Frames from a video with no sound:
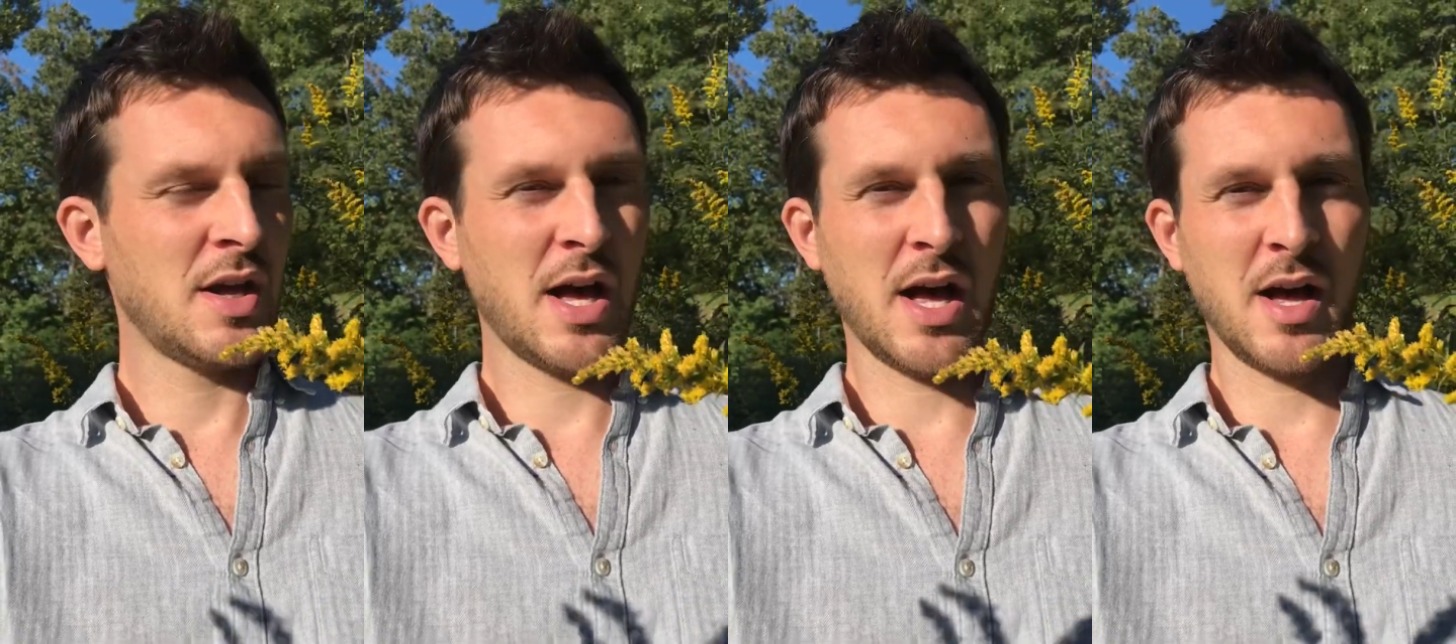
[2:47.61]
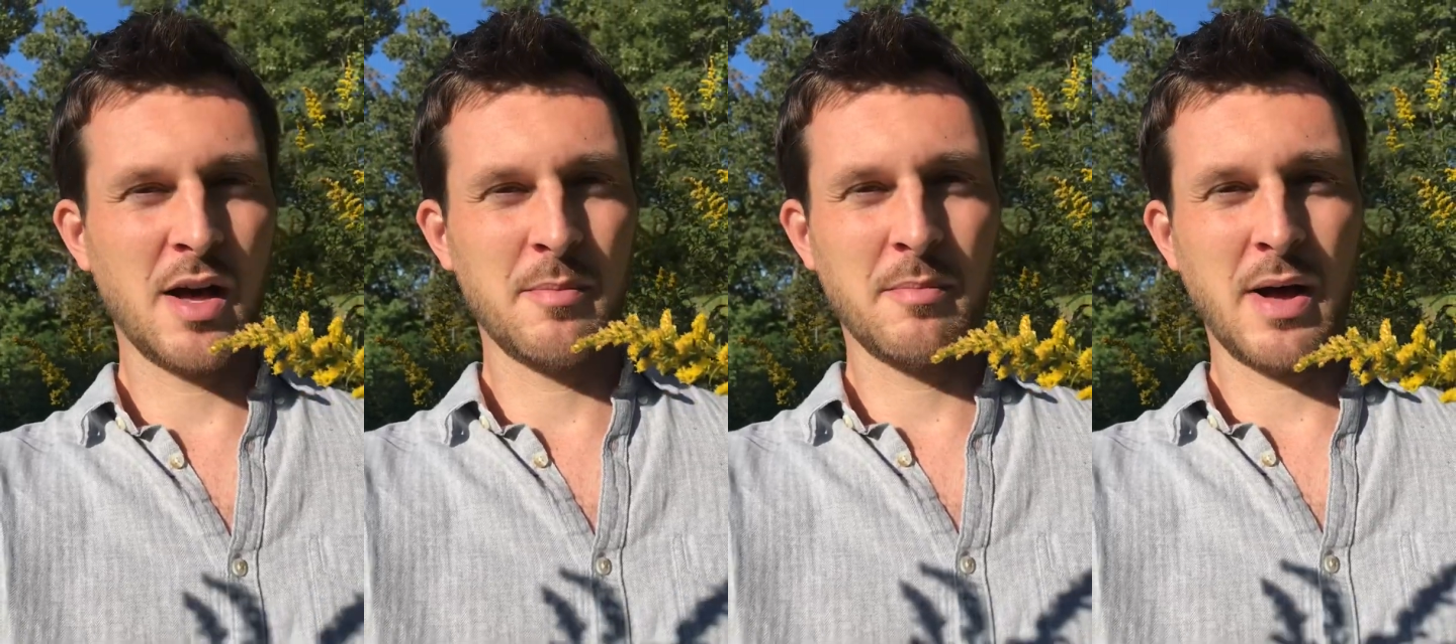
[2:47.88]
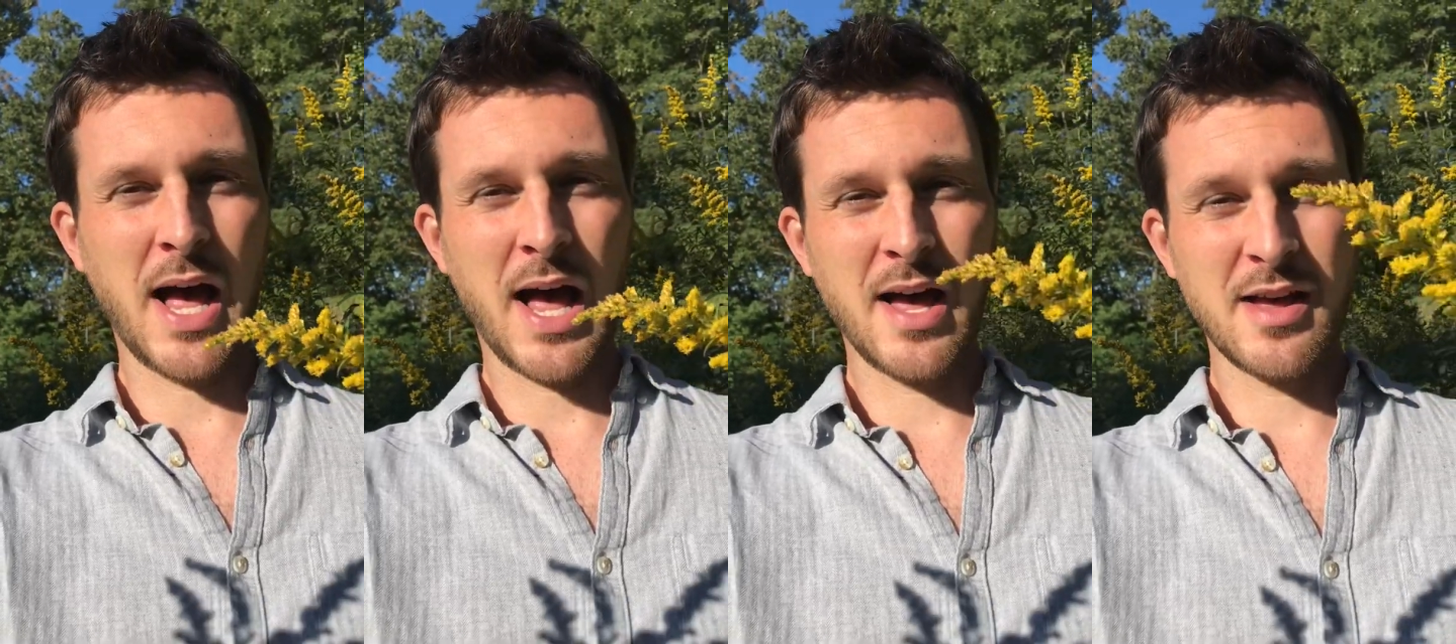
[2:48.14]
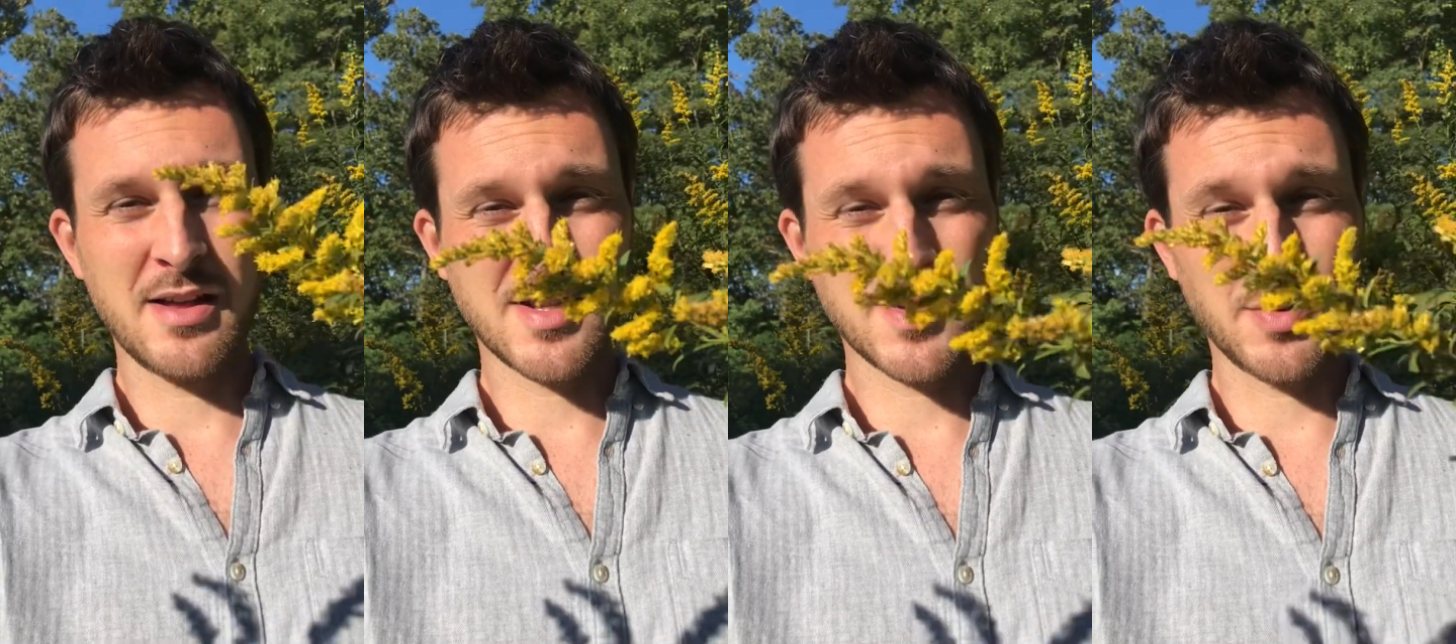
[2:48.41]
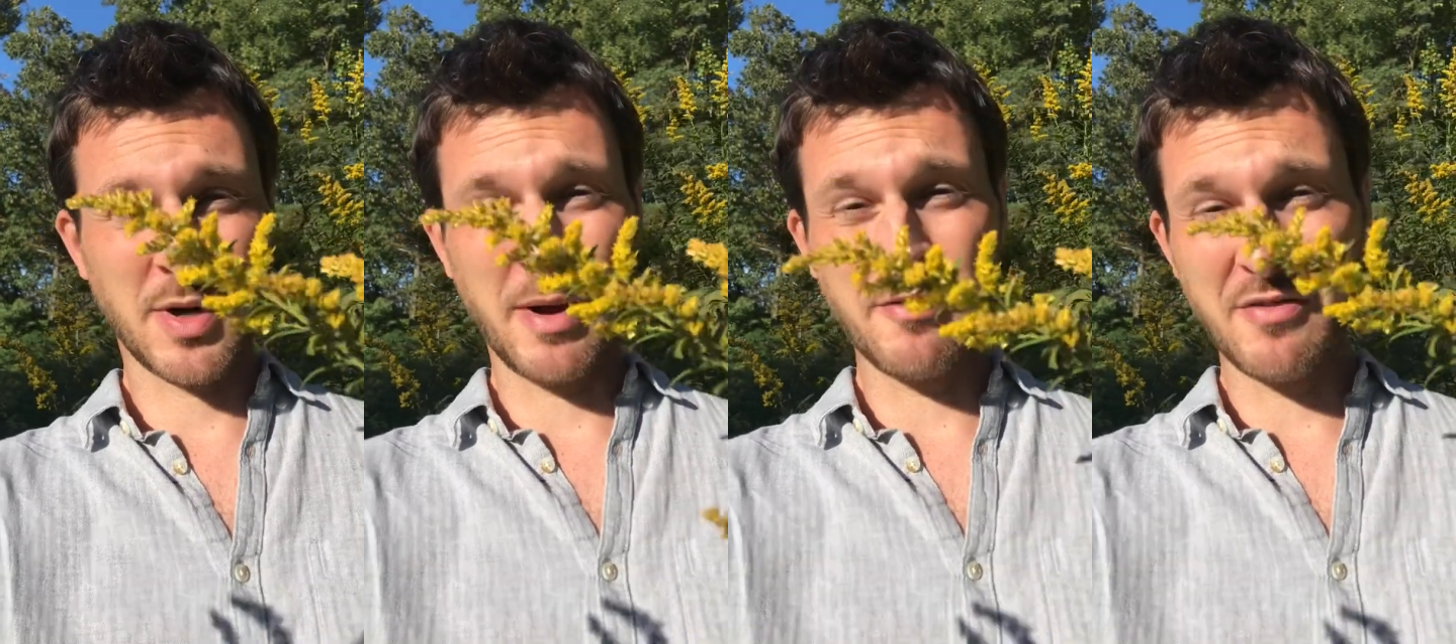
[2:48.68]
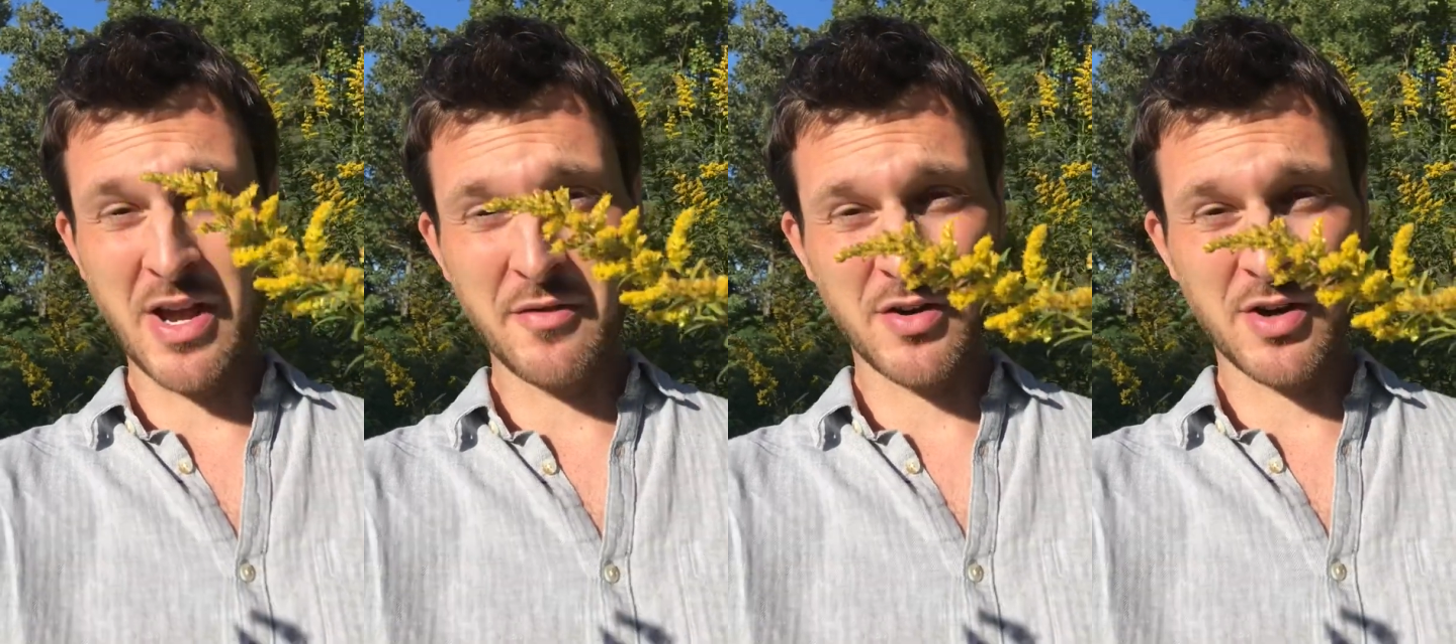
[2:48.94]
It's one of my
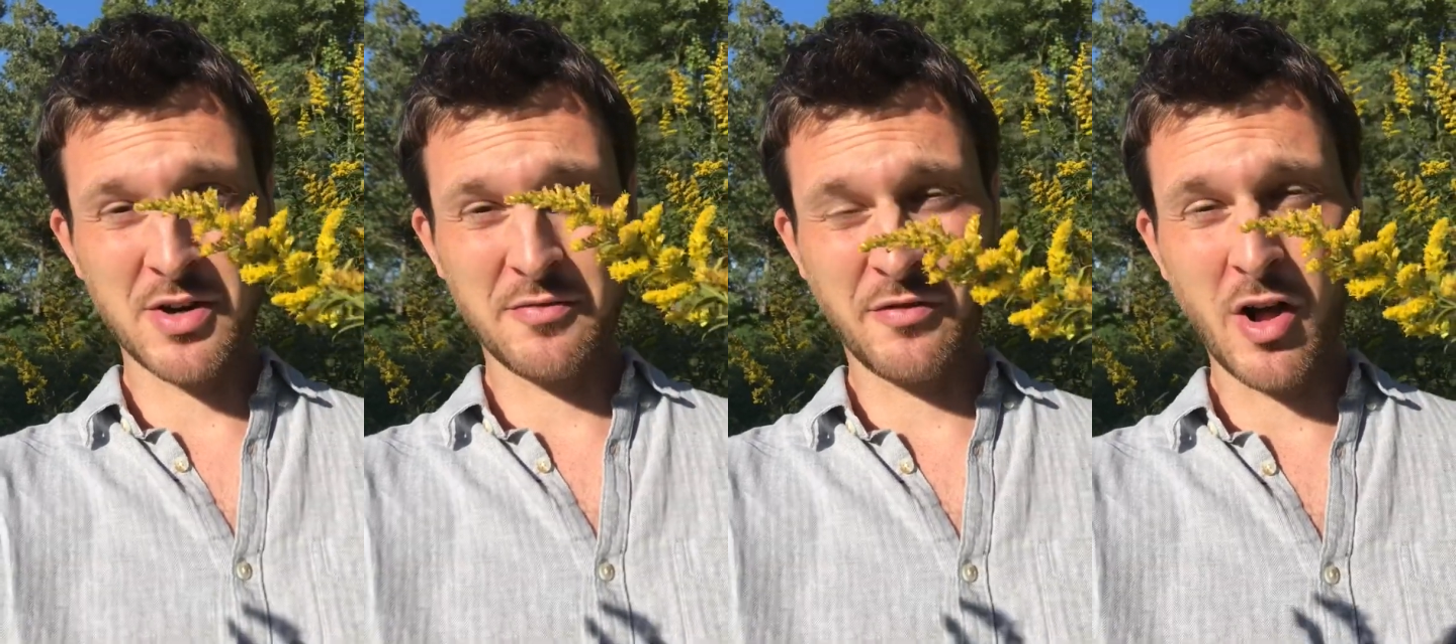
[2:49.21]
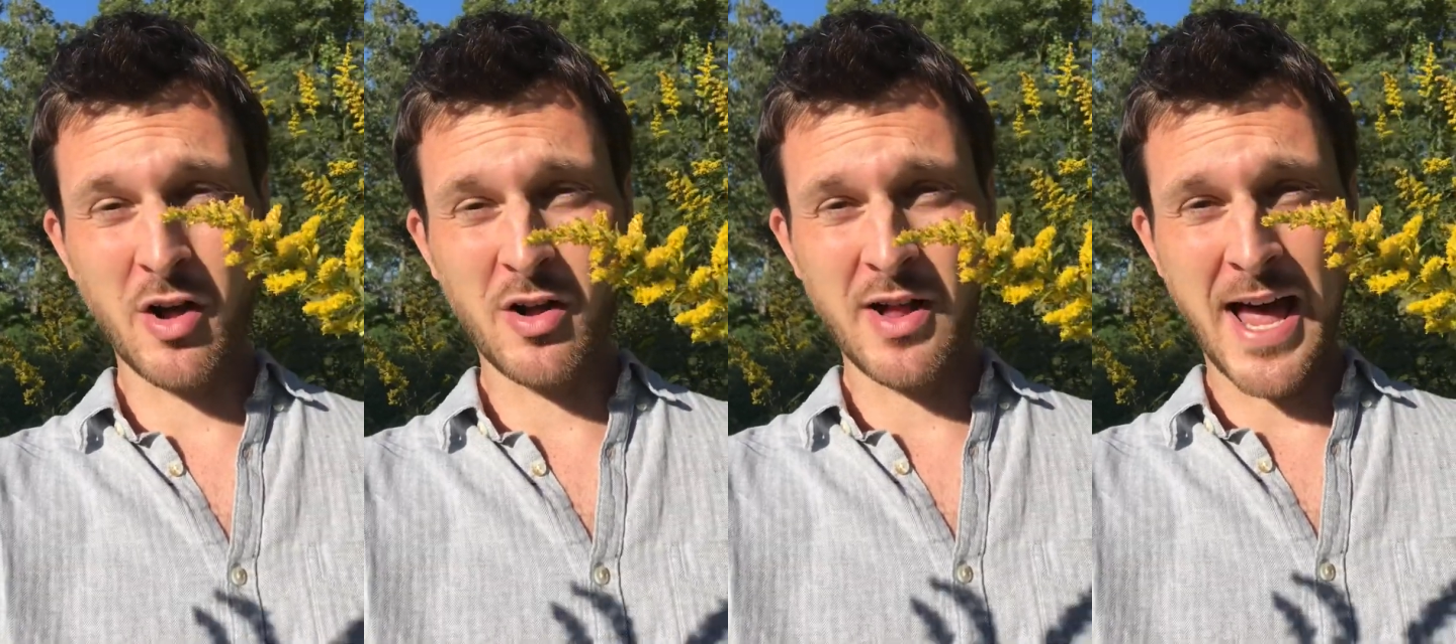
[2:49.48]
favorite fall